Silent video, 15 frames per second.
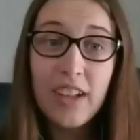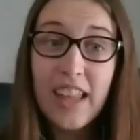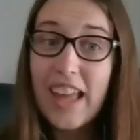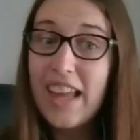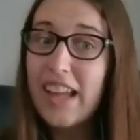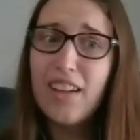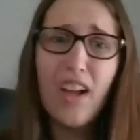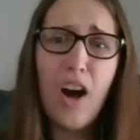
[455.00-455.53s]

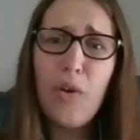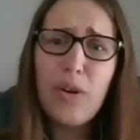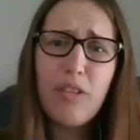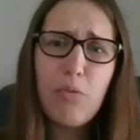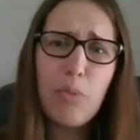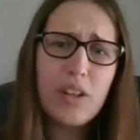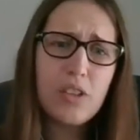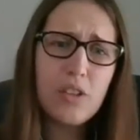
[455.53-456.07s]

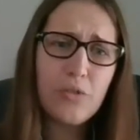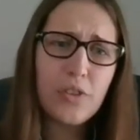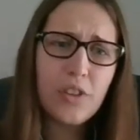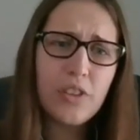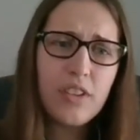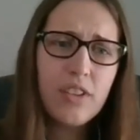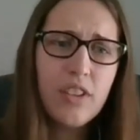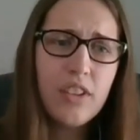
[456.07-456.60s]
It's
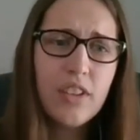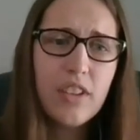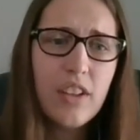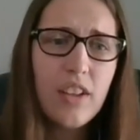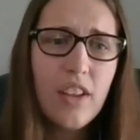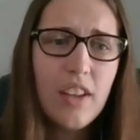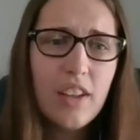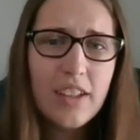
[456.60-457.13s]
wonderful.
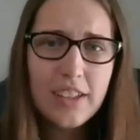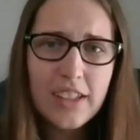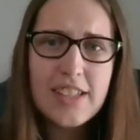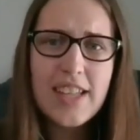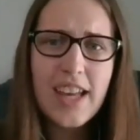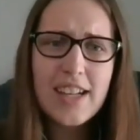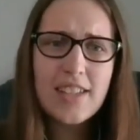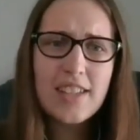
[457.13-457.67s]
Yeah.
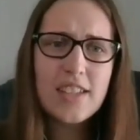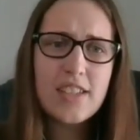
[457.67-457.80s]
It's excellent